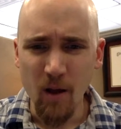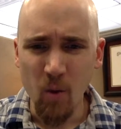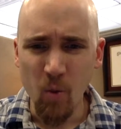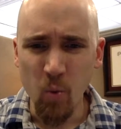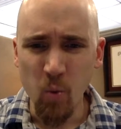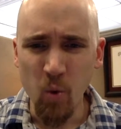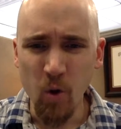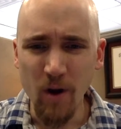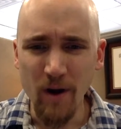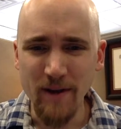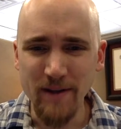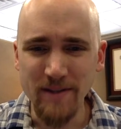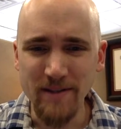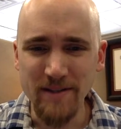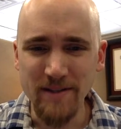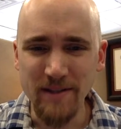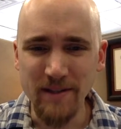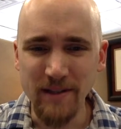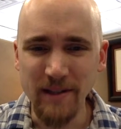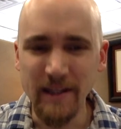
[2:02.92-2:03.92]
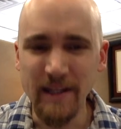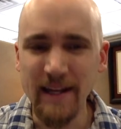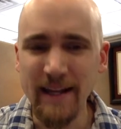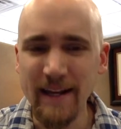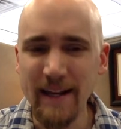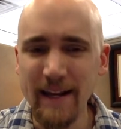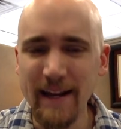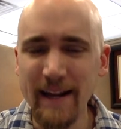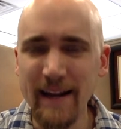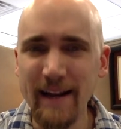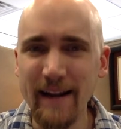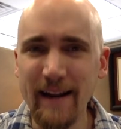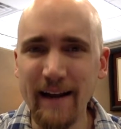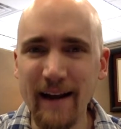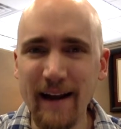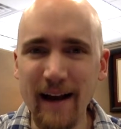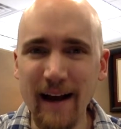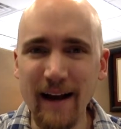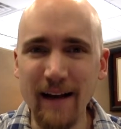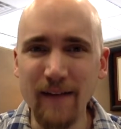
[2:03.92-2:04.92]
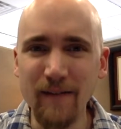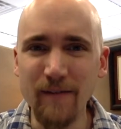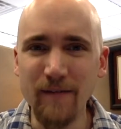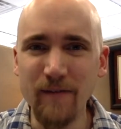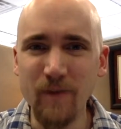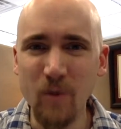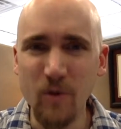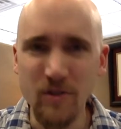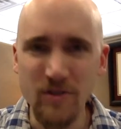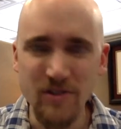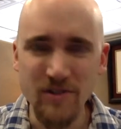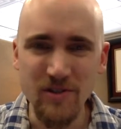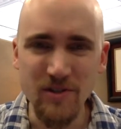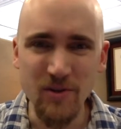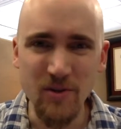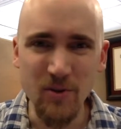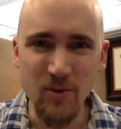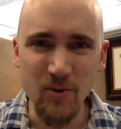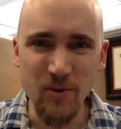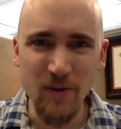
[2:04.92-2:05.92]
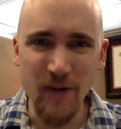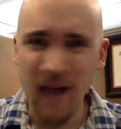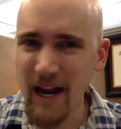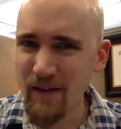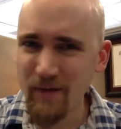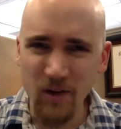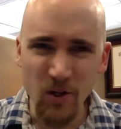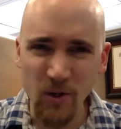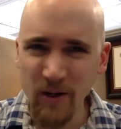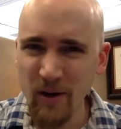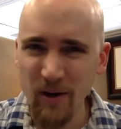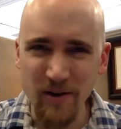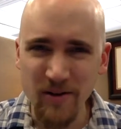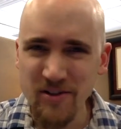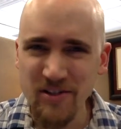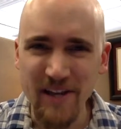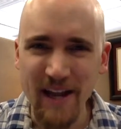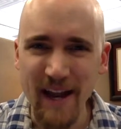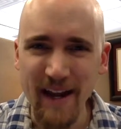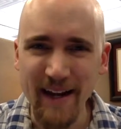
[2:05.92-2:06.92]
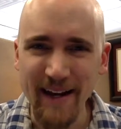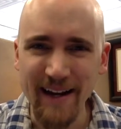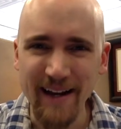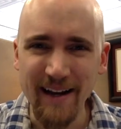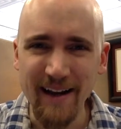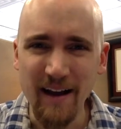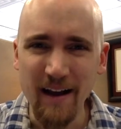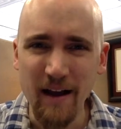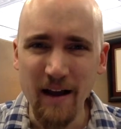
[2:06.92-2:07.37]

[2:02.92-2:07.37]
was leading folks to not have a clear understanding